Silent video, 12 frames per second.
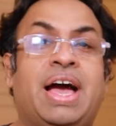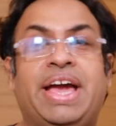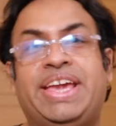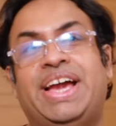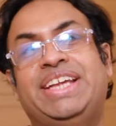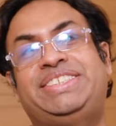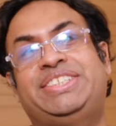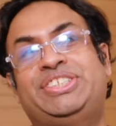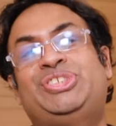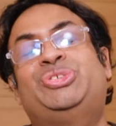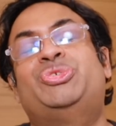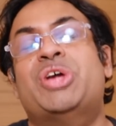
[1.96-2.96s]
Hi guys, this
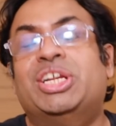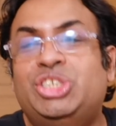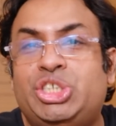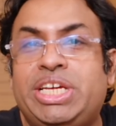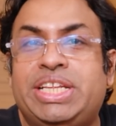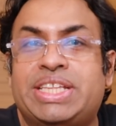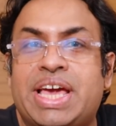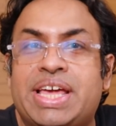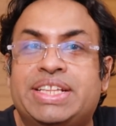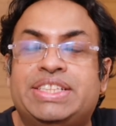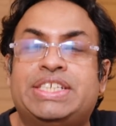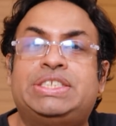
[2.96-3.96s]
is Ranjit
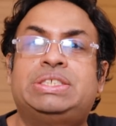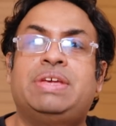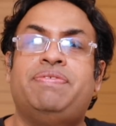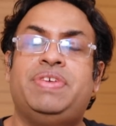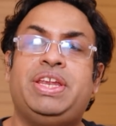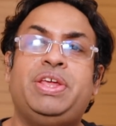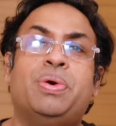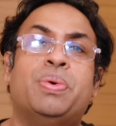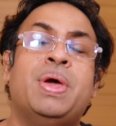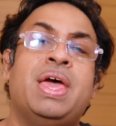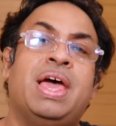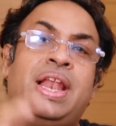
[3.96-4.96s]
and in this uh,
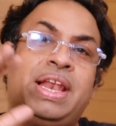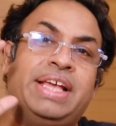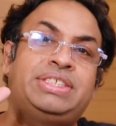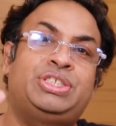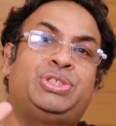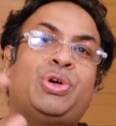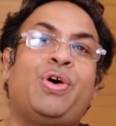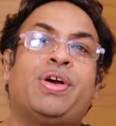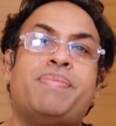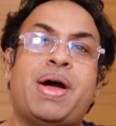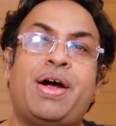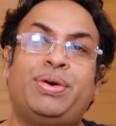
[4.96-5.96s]
video, let's talk
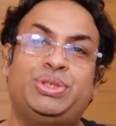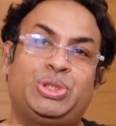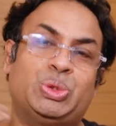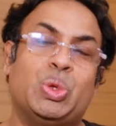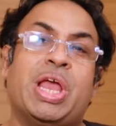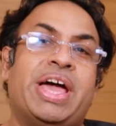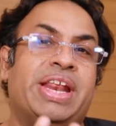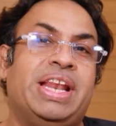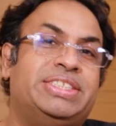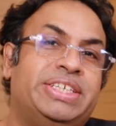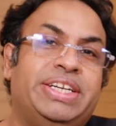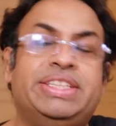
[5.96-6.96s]
about solar
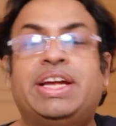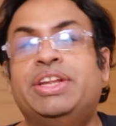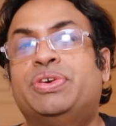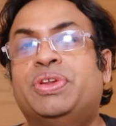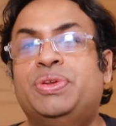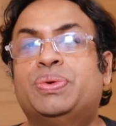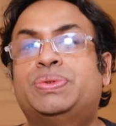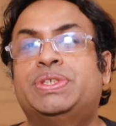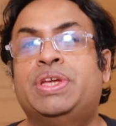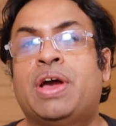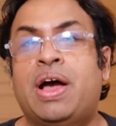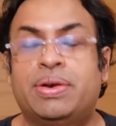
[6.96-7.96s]
electricity that you can use
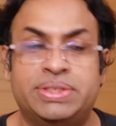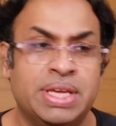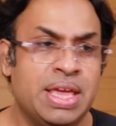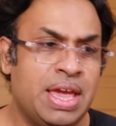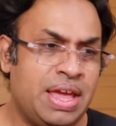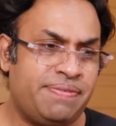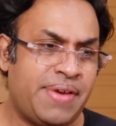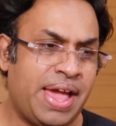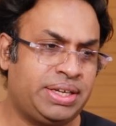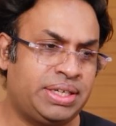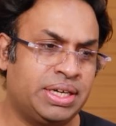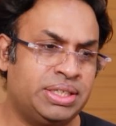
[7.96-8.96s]
in your house. In
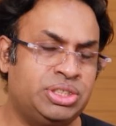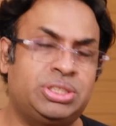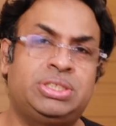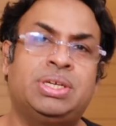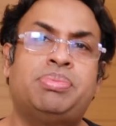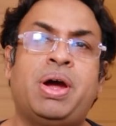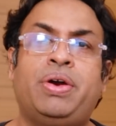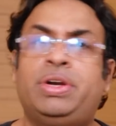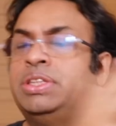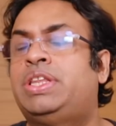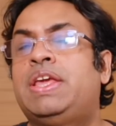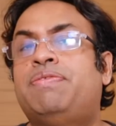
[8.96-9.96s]
fact, uh, just about
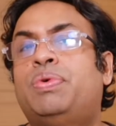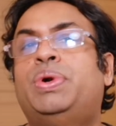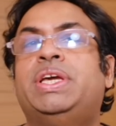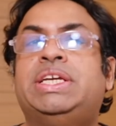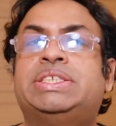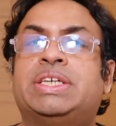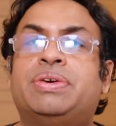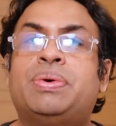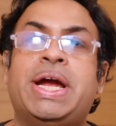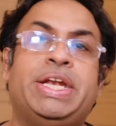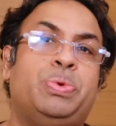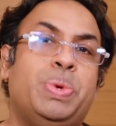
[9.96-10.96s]
uh, three, four days
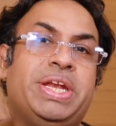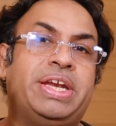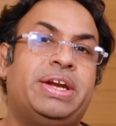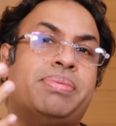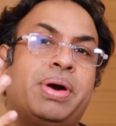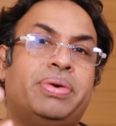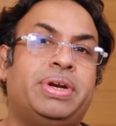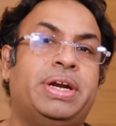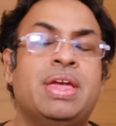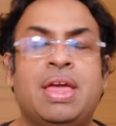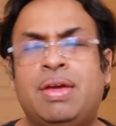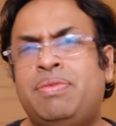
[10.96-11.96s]
ago, I tweeted about
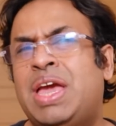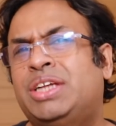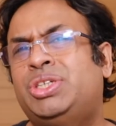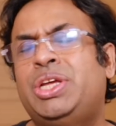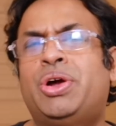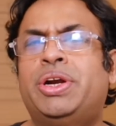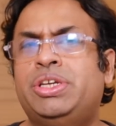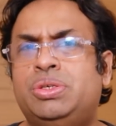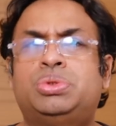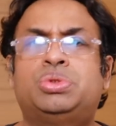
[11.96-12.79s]
it. We actually got a new